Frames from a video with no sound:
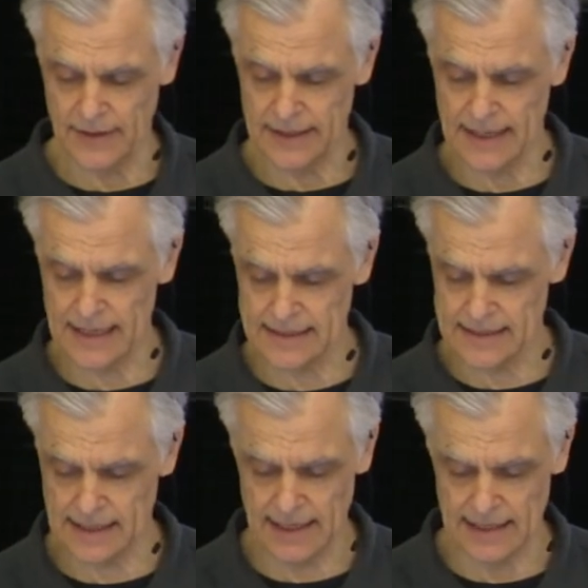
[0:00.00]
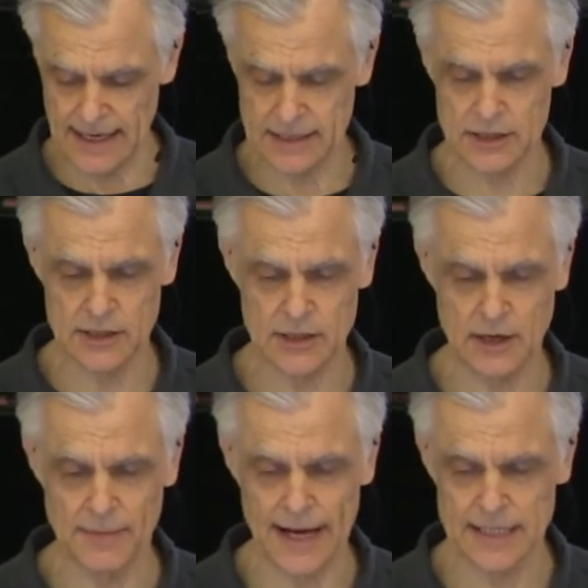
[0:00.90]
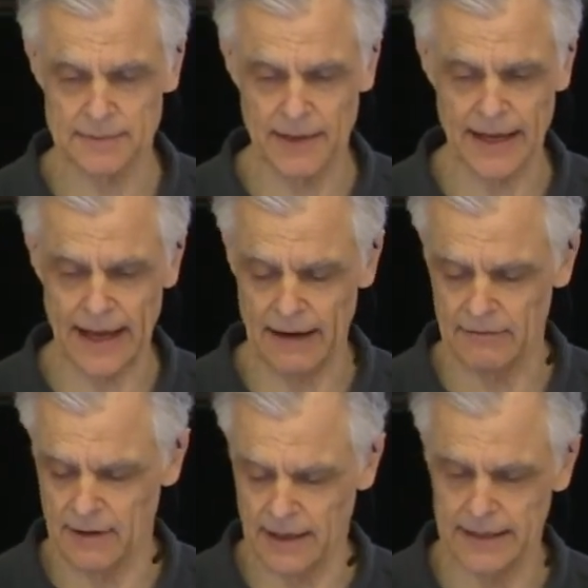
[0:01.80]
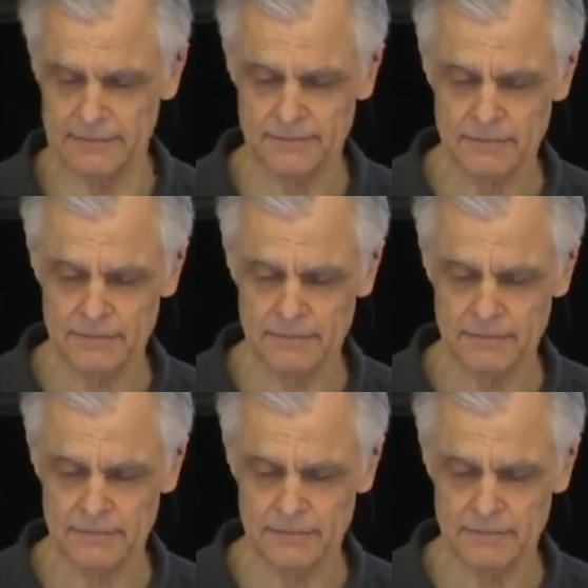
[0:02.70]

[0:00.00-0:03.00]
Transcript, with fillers: And let's, uh, let's just go back to my outline.